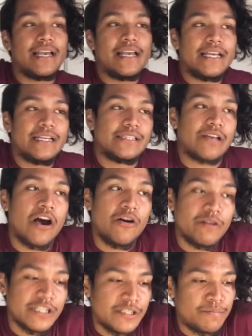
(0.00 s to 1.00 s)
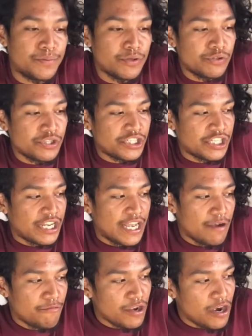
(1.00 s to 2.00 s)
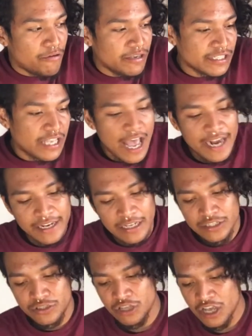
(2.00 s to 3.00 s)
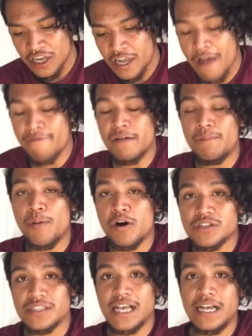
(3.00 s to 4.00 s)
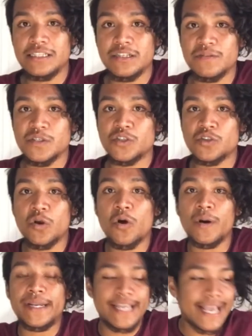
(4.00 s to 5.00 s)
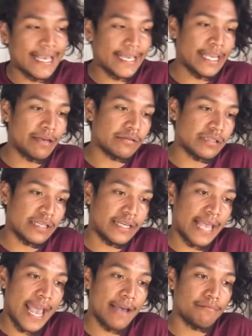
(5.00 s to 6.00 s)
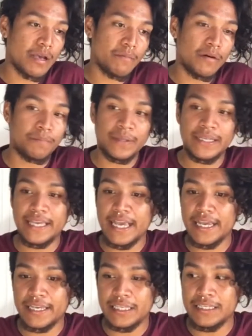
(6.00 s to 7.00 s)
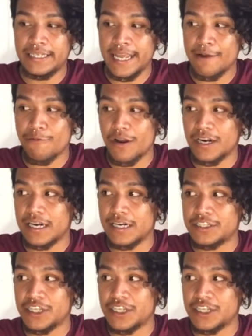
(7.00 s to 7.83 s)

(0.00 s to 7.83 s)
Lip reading: is always bullshit, and we always gotta cover both sides of the story. Yeah, he was a gang member, but yeah, he did wanted to